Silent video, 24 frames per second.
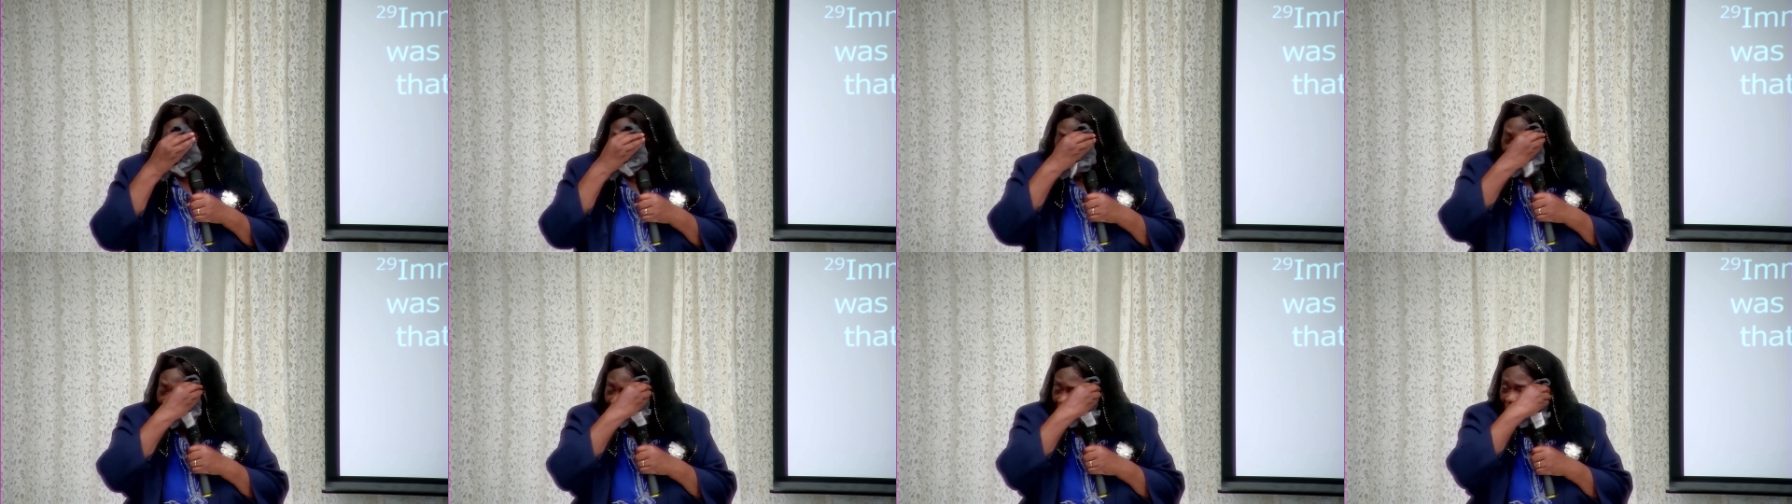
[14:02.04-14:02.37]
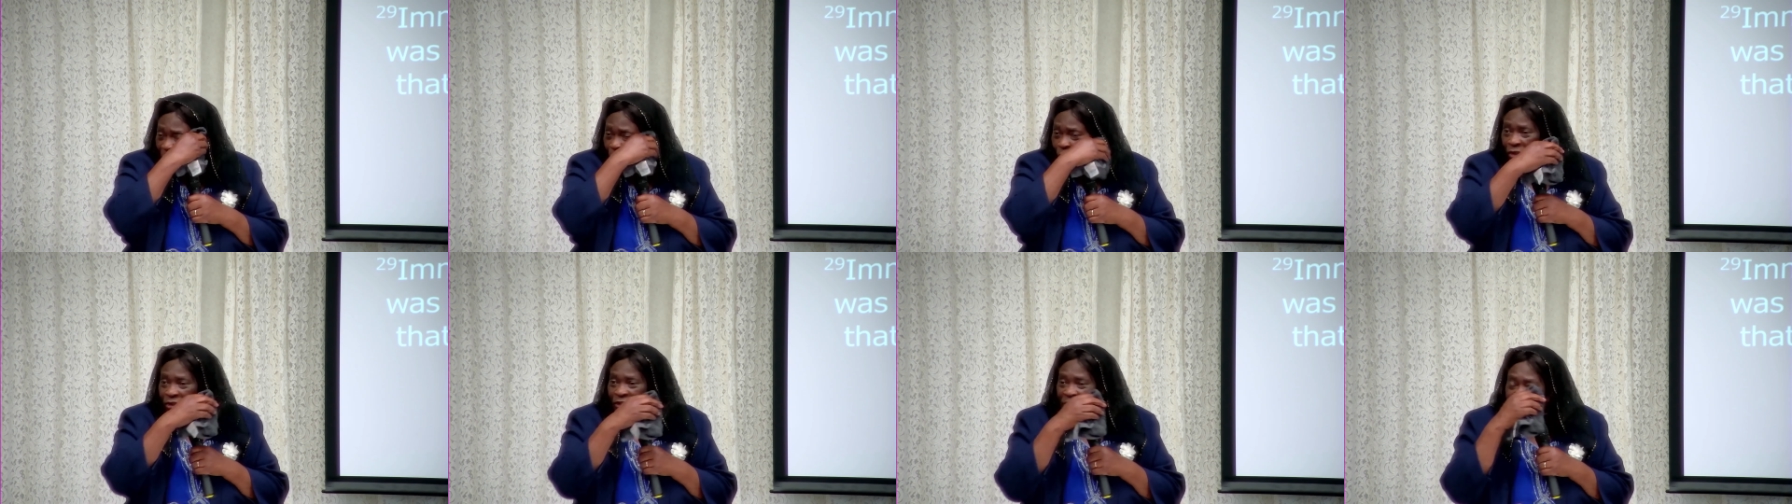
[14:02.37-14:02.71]

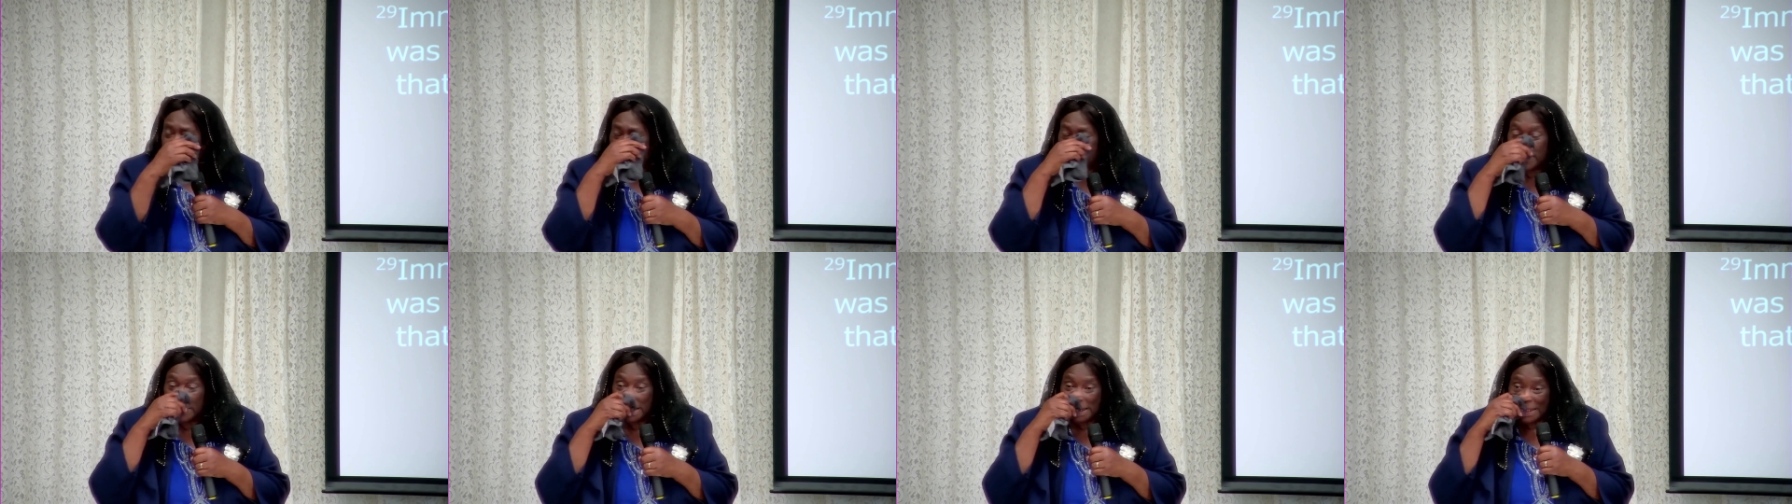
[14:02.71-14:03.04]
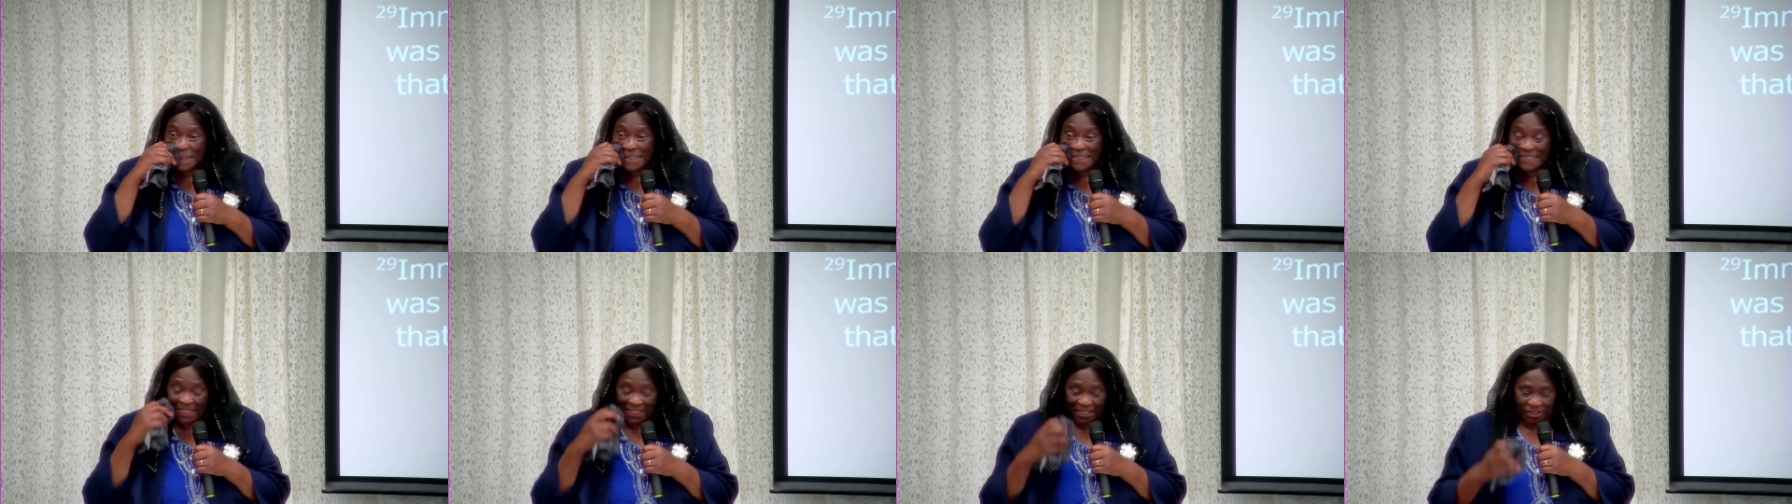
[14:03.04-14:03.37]
because she did
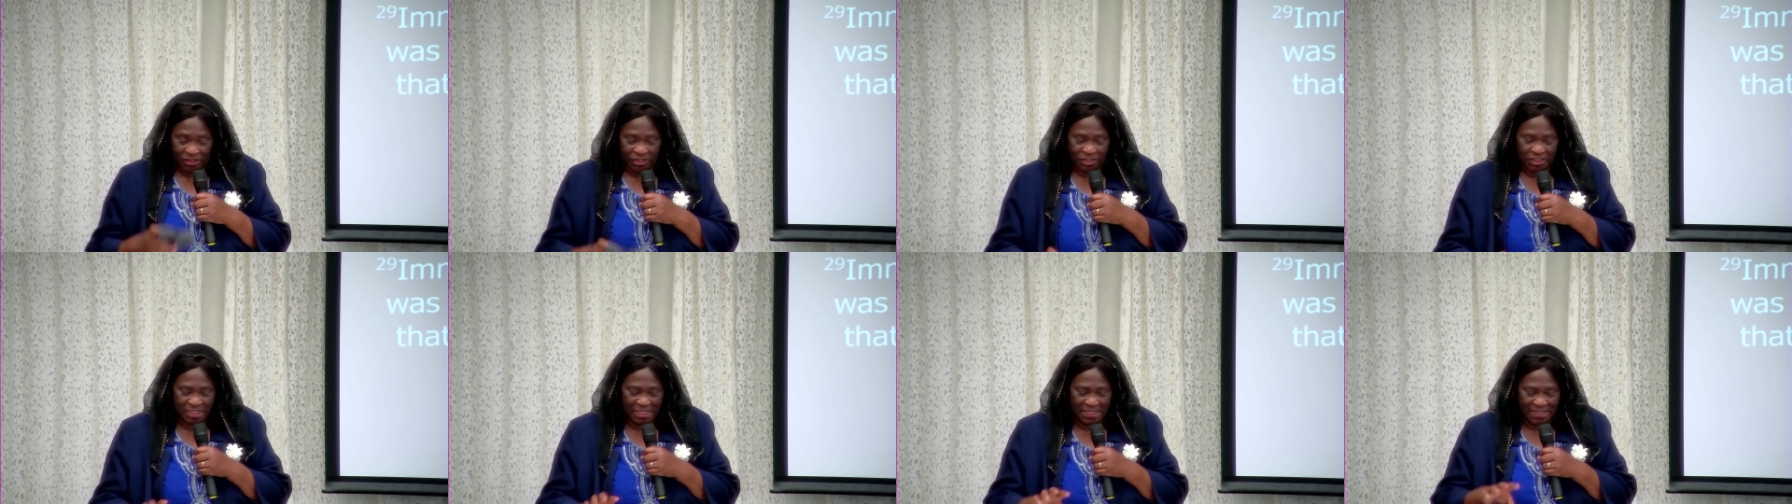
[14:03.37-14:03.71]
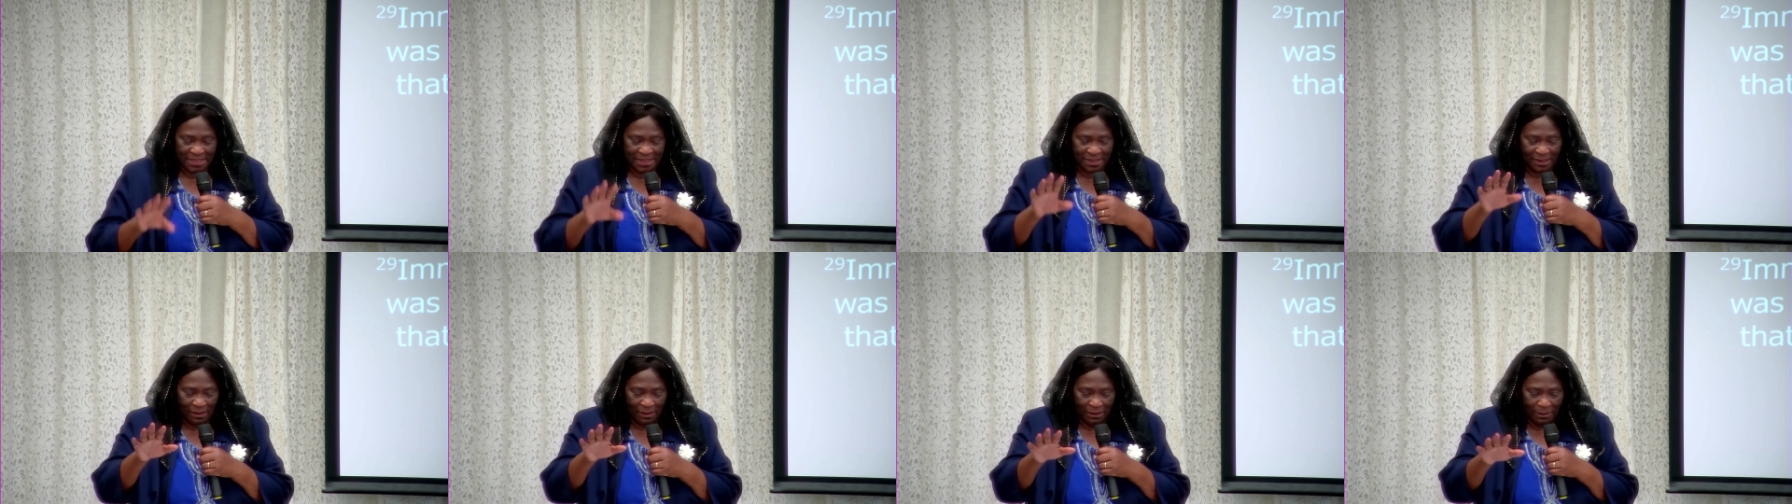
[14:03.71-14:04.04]
touch his
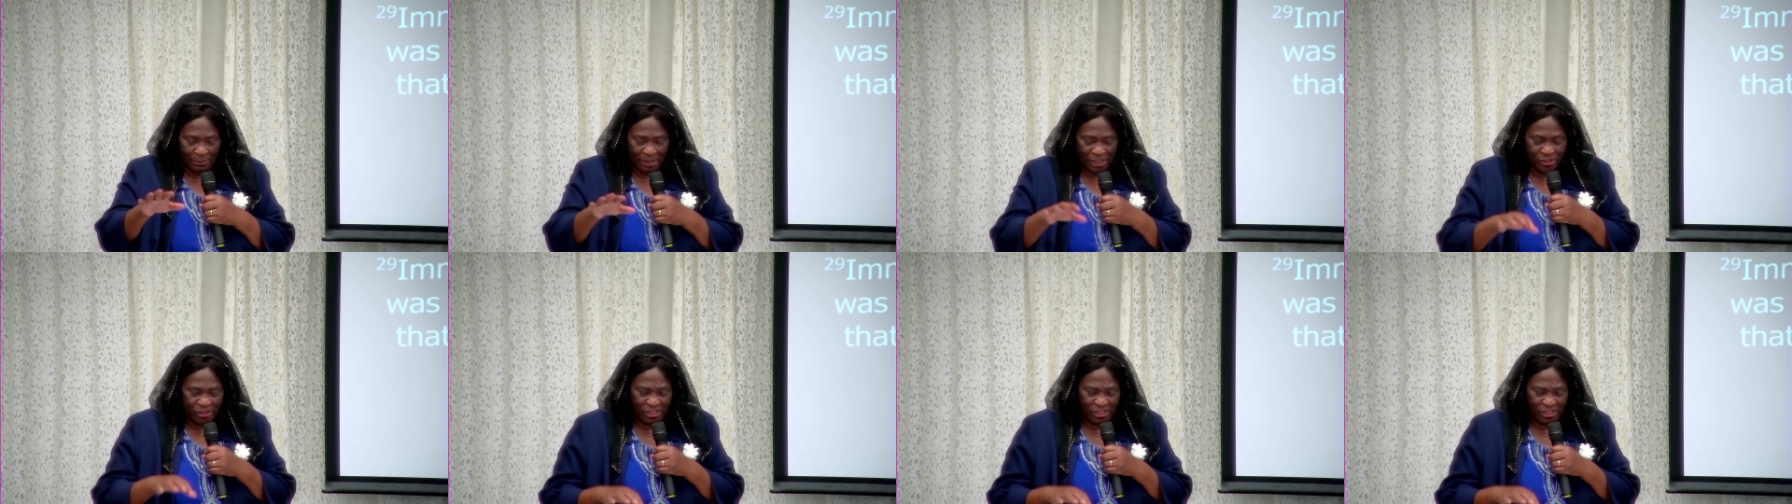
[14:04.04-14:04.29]
garment.